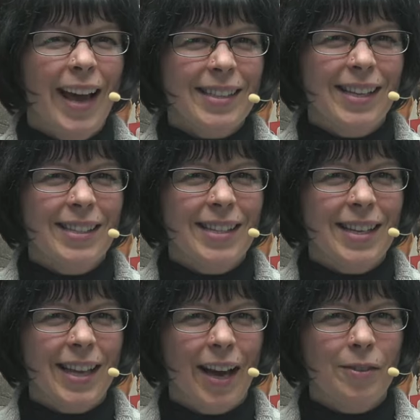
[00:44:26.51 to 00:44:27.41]
access the
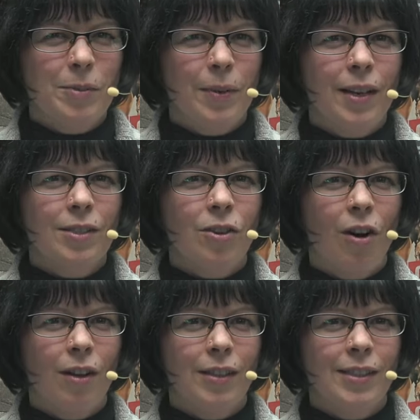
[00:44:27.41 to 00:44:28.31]
accounts because
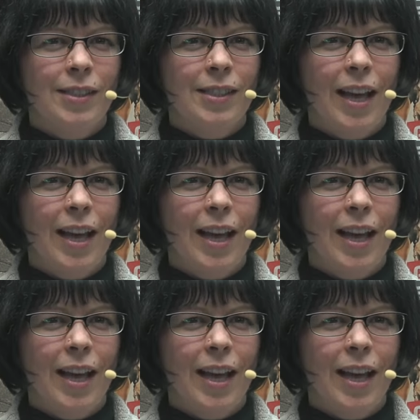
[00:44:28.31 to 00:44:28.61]
Collins